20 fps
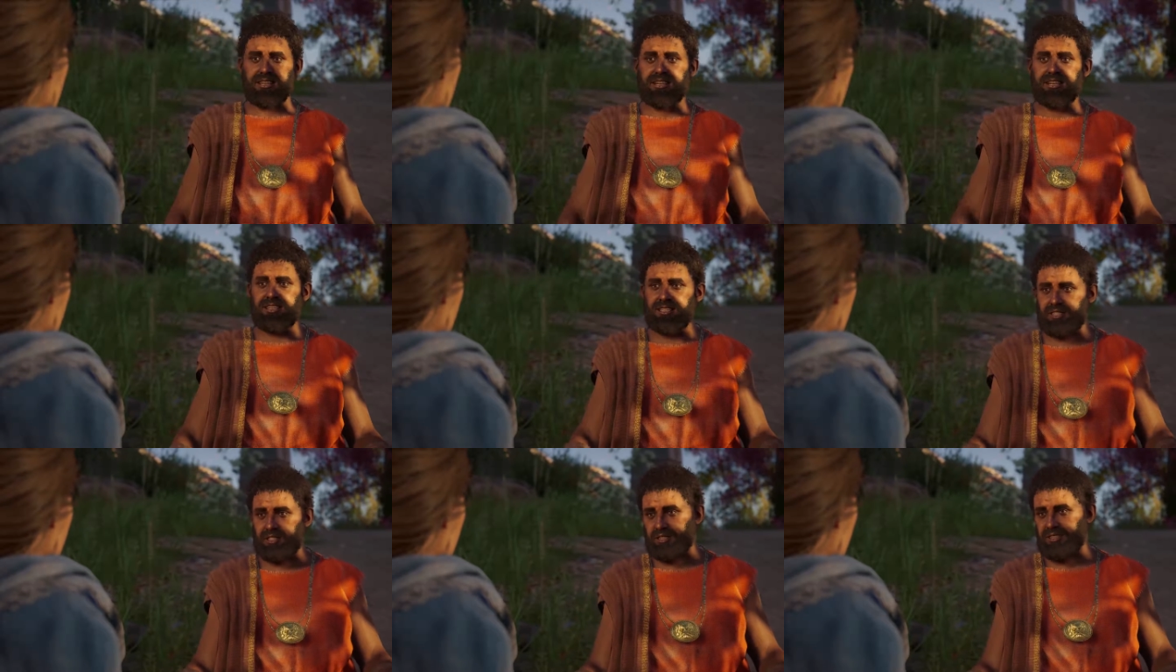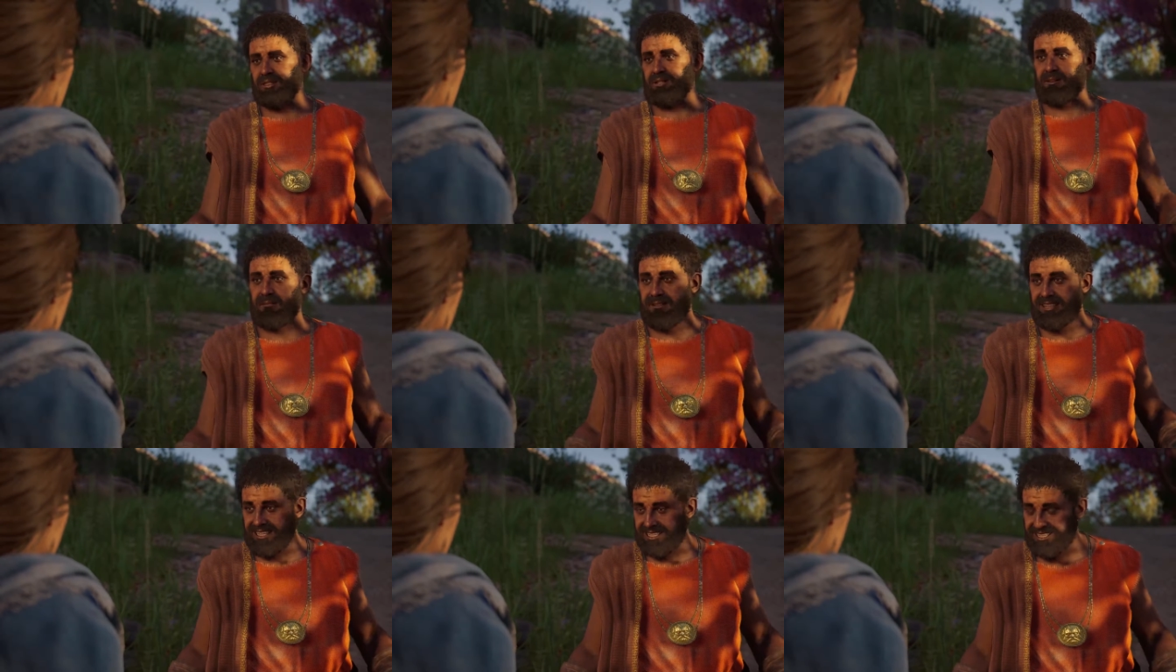Enjoy
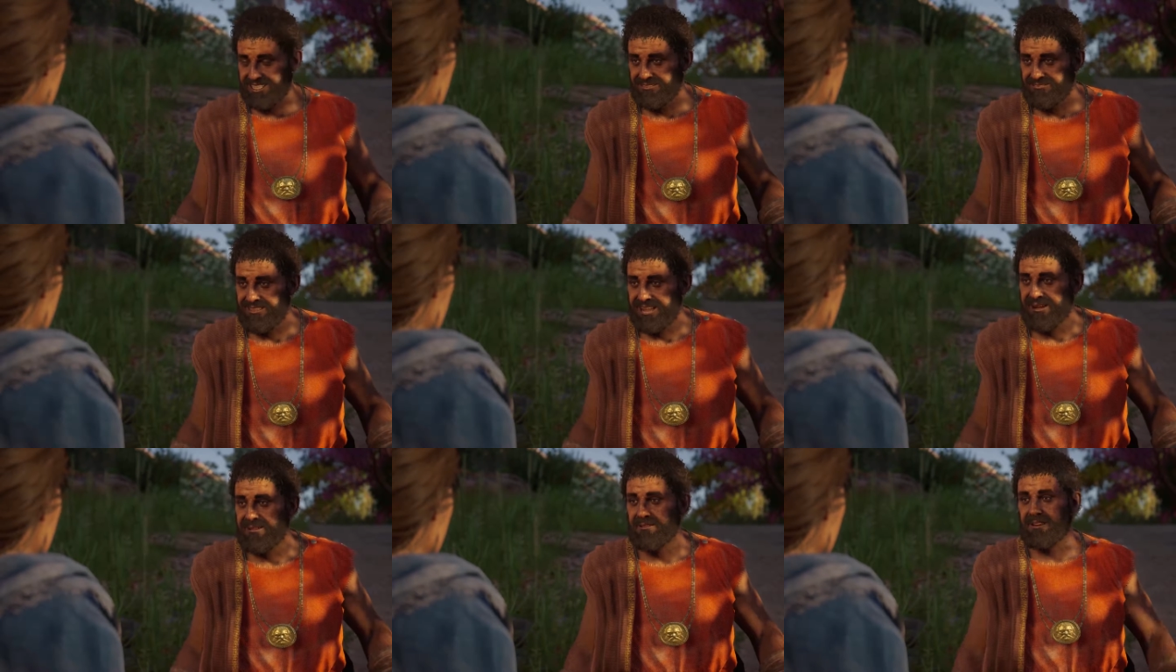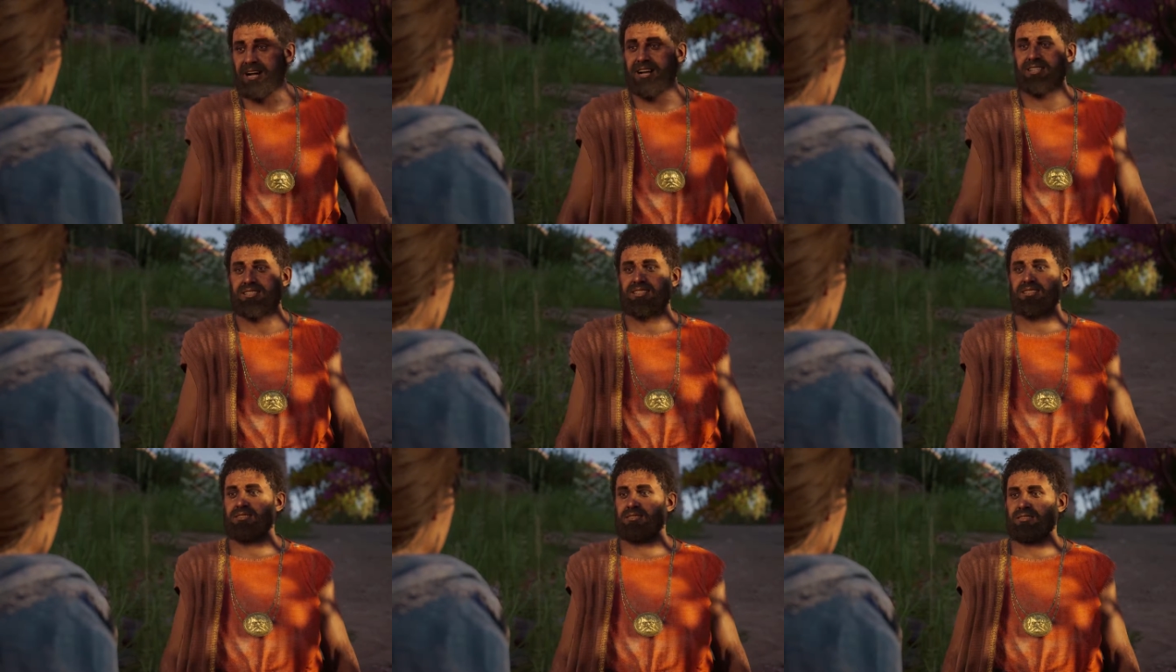your visit, my
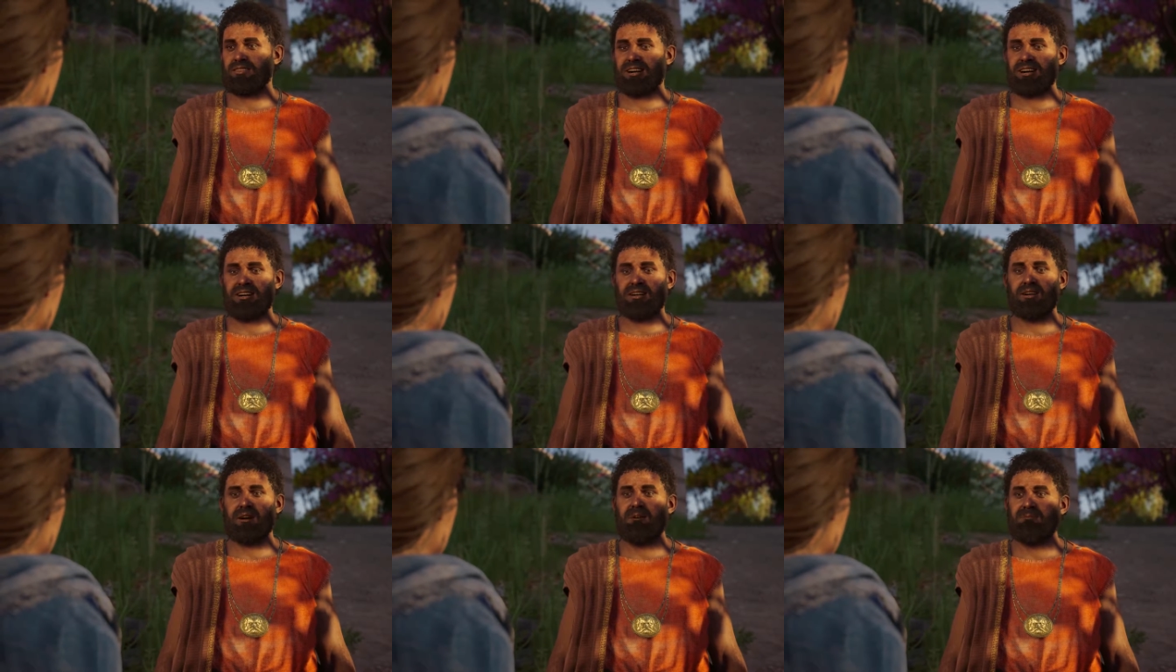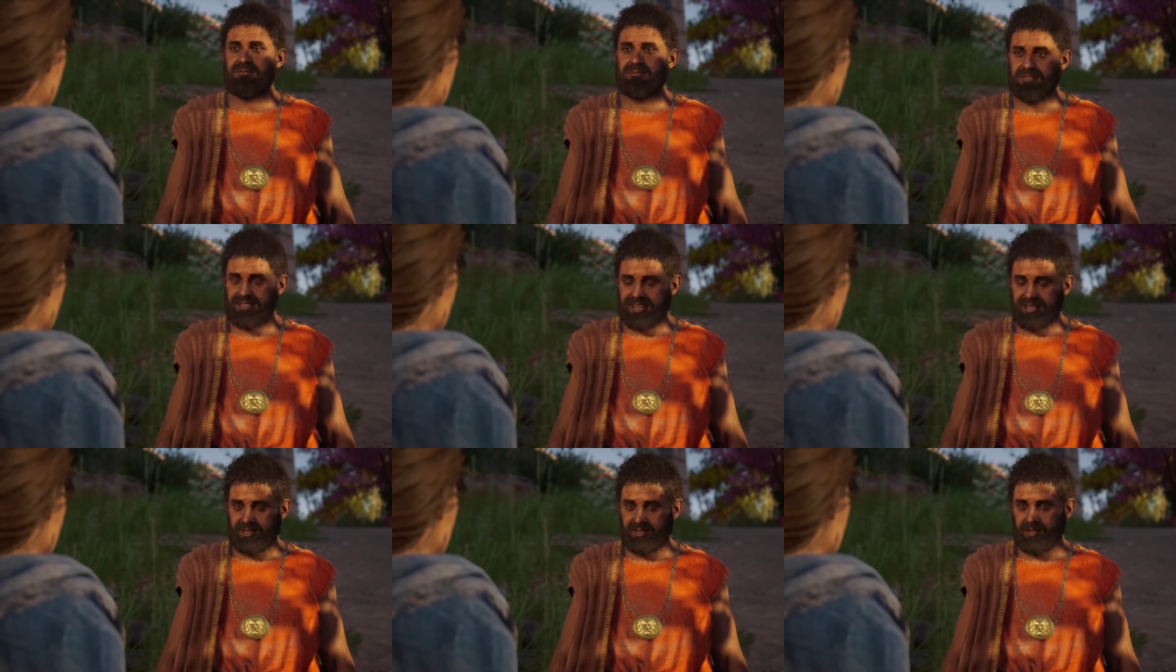friend! I'll come
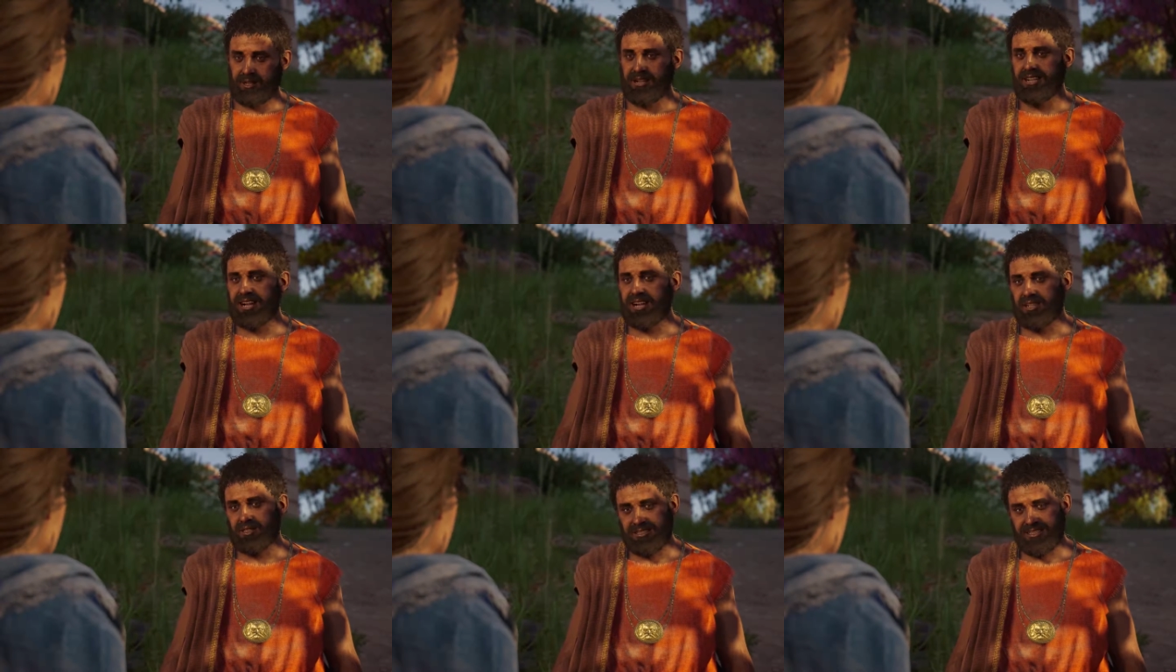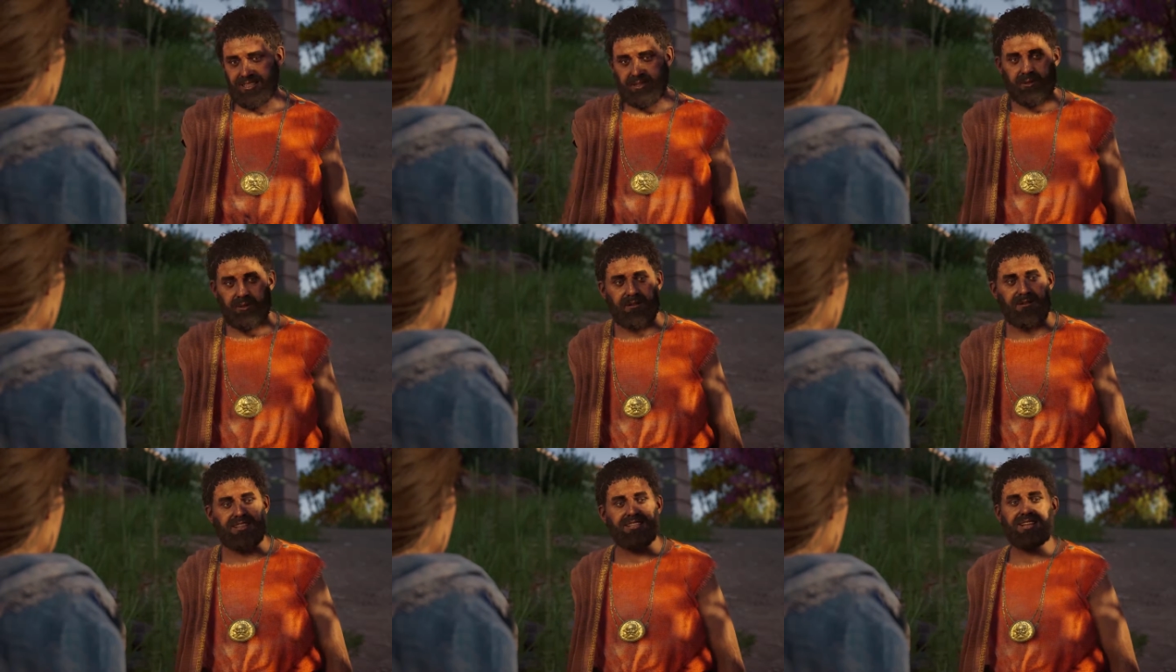see you again when
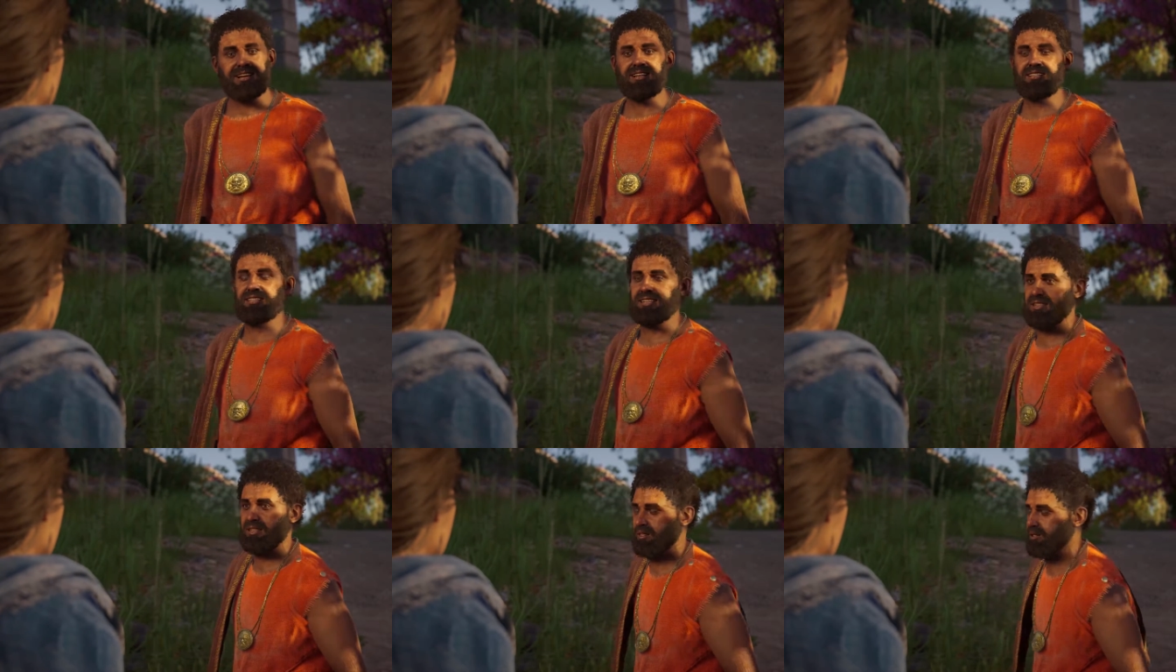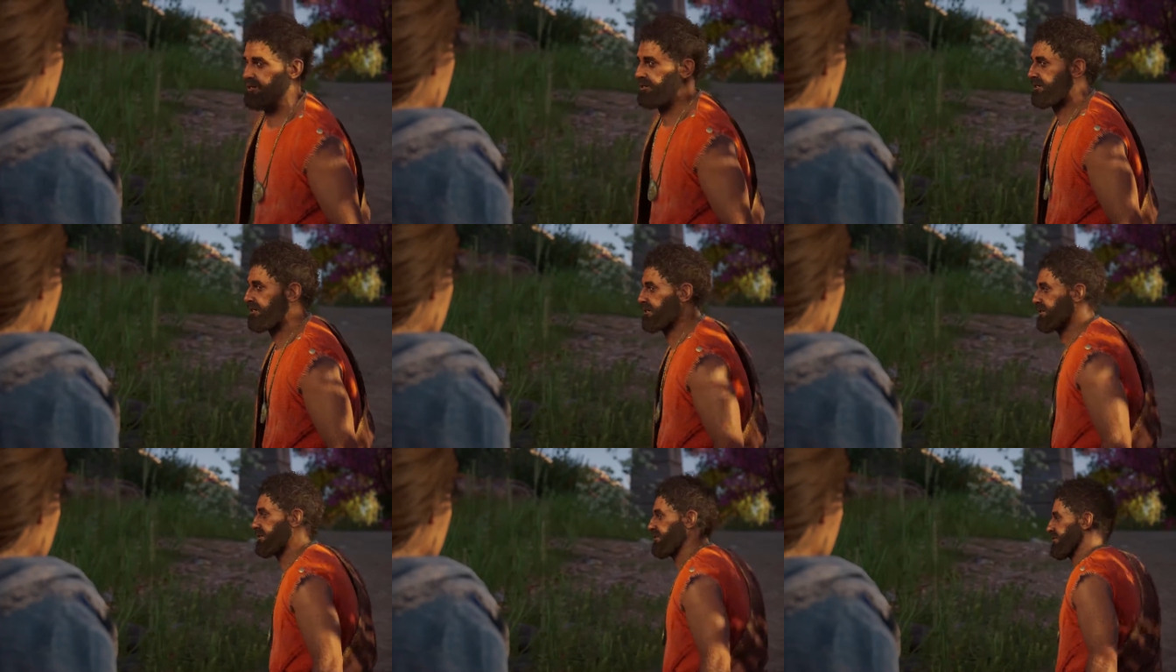you finish the
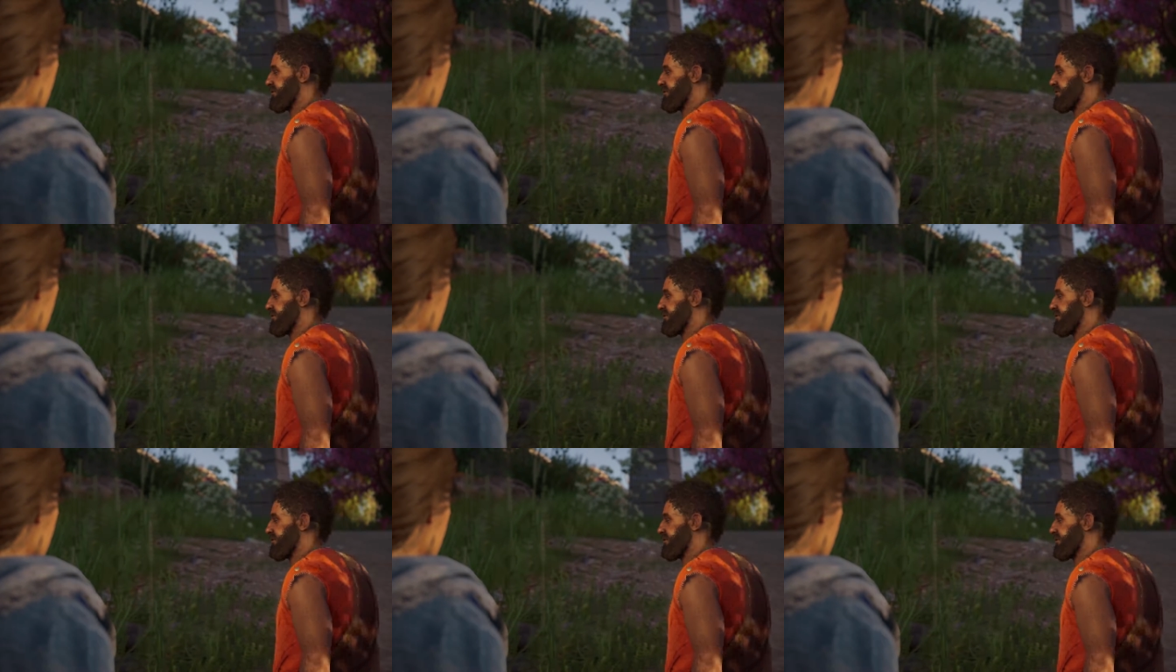tour.